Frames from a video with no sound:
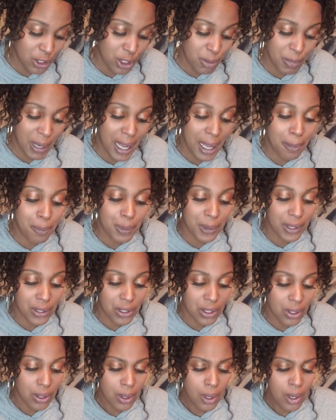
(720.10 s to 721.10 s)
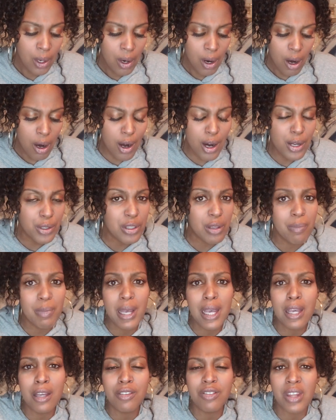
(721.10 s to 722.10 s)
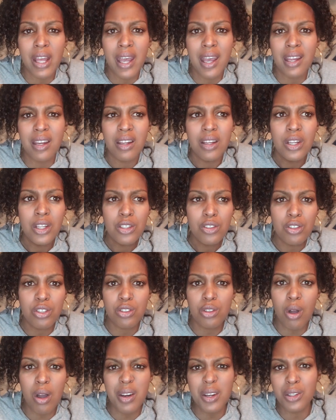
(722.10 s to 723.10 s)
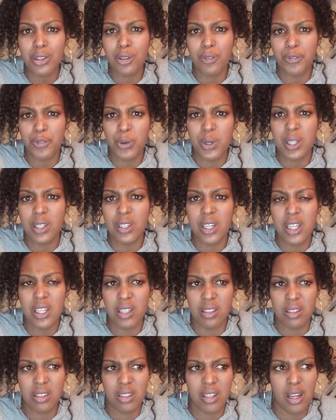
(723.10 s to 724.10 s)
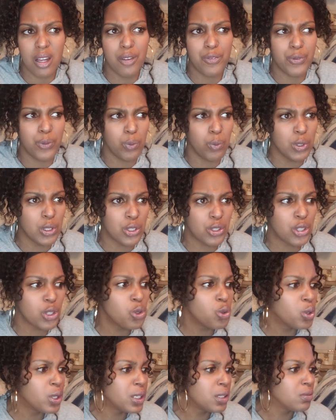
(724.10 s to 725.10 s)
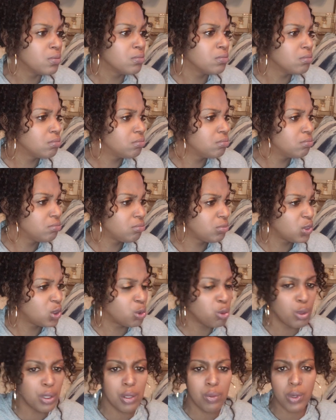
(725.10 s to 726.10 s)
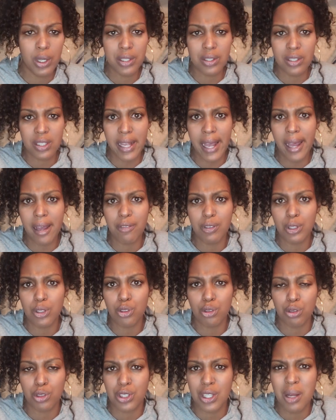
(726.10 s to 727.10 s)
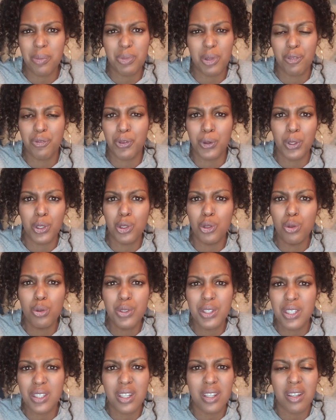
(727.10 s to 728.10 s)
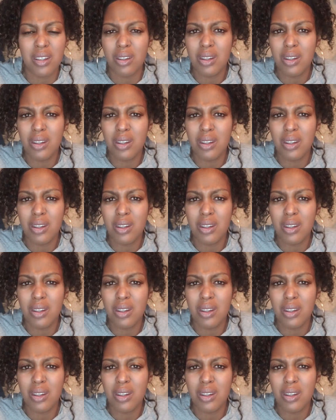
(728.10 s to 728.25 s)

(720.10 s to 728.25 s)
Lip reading: just my opinion. Heard the man that started the Freaknik and stuff was suing 21 Savage or something for using